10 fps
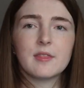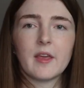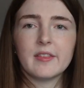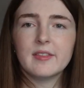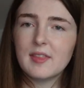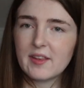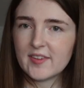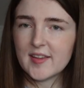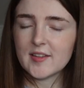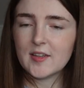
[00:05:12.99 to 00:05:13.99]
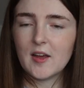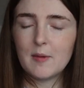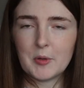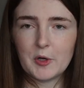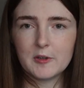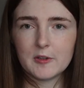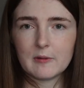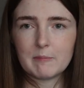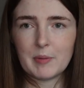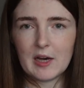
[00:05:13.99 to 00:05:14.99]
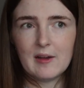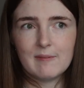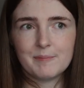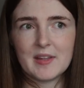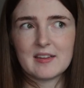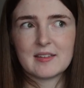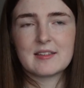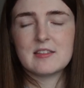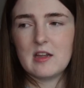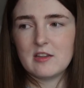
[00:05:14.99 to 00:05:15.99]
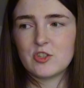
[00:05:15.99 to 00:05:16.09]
Then this isn't a book, but it's dust